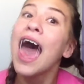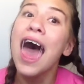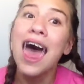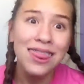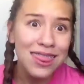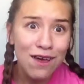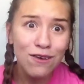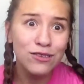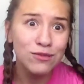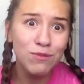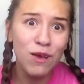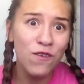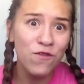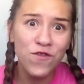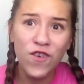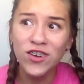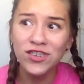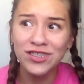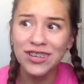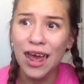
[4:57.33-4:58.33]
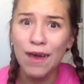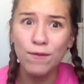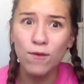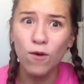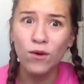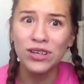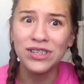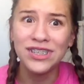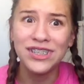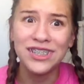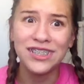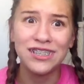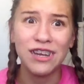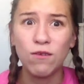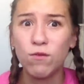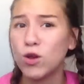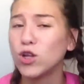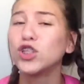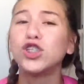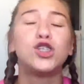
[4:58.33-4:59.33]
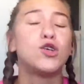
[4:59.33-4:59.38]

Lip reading: And that was my first time going to Disney World.